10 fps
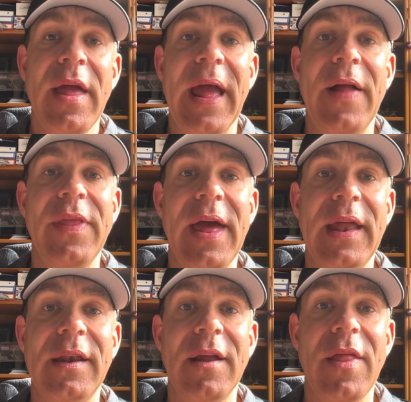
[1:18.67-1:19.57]
And
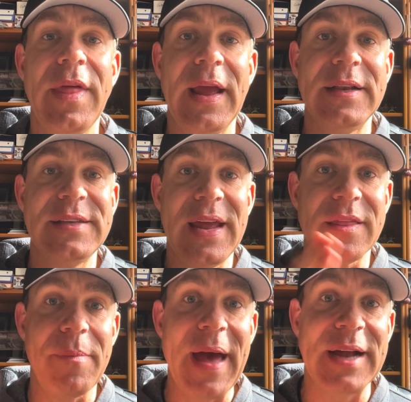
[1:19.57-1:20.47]
then they take
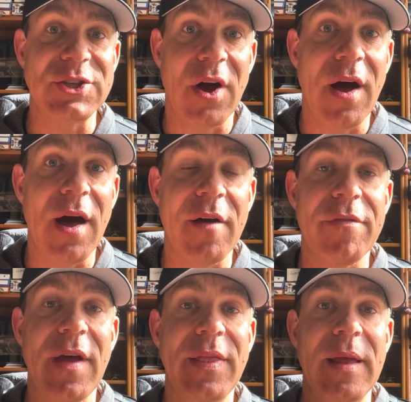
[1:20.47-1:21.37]
the patch
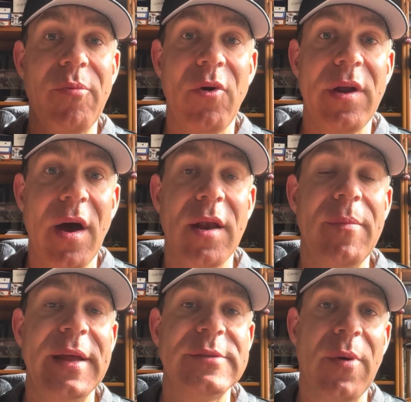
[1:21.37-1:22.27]
off and they put it on a
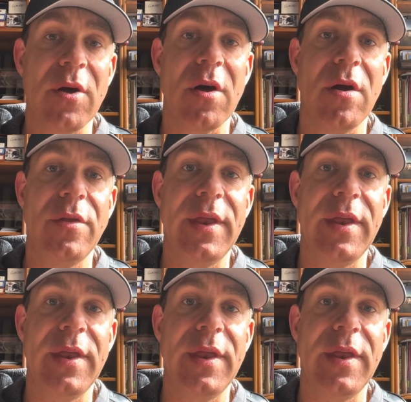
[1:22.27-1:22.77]
baseball card the